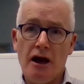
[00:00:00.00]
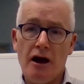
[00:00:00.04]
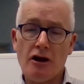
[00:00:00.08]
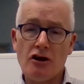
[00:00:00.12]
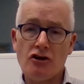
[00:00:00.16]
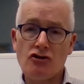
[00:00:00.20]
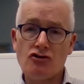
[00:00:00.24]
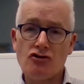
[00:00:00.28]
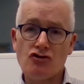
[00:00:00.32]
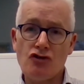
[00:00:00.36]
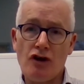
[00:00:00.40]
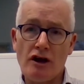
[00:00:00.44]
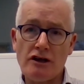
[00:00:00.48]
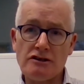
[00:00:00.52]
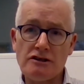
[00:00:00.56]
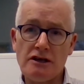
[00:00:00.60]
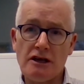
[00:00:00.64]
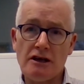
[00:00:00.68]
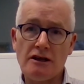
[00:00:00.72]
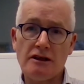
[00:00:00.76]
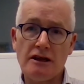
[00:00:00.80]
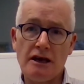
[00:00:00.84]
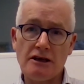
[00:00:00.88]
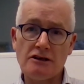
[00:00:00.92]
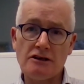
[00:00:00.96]

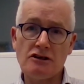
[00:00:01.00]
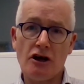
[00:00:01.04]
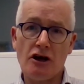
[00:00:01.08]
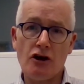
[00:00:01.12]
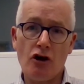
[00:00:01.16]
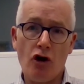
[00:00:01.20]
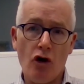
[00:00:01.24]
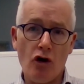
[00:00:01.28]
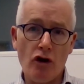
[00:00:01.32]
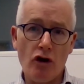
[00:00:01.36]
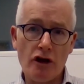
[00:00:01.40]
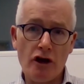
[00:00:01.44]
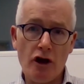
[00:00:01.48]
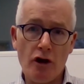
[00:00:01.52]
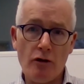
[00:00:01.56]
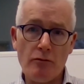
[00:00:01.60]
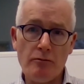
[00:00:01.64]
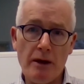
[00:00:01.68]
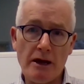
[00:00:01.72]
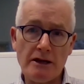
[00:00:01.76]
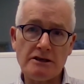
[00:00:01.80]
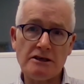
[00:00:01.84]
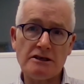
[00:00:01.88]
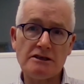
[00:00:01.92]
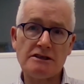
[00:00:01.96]
addressing things like
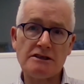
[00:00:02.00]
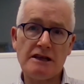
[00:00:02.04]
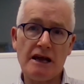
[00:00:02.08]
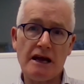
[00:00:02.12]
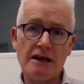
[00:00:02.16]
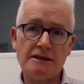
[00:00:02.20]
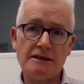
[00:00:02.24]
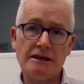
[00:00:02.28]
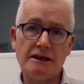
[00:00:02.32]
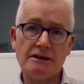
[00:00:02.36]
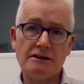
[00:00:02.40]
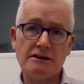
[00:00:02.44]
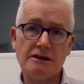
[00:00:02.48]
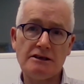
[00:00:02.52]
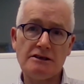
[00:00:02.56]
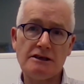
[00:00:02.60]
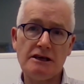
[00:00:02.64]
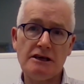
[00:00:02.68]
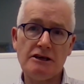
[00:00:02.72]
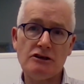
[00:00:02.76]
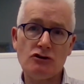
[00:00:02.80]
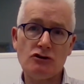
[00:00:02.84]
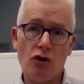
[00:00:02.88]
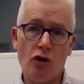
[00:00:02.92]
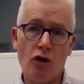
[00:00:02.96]
oligometastatic
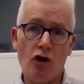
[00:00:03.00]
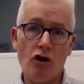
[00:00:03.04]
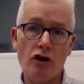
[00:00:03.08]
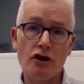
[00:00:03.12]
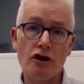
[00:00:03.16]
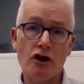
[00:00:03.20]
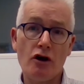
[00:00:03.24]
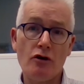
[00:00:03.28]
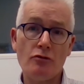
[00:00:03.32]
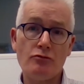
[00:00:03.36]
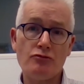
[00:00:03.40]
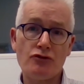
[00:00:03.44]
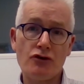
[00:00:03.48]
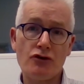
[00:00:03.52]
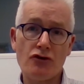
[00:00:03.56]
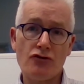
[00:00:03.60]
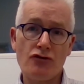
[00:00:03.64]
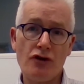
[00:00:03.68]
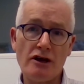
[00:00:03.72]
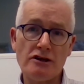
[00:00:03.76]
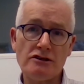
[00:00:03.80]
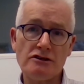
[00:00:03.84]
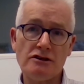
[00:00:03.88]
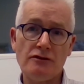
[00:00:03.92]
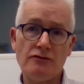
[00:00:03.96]
disease or
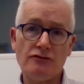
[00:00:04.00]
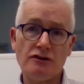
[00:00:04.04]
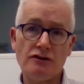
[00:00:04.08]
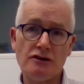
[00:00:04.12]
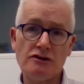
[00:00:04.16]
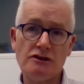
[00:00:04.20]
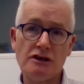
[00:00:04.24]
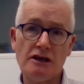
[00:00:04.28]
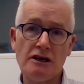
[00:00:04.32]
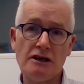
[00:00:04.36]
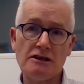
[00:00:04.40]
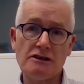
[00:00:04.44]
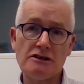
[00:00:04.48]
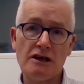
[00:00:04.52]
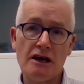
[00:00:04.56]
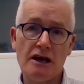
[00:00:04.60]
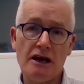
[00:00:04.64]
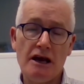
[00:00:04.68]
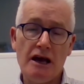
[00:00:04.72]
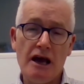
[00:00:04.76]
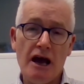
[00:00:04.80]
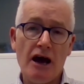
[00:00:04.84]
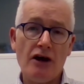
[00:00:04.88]
oligoprogressive disease,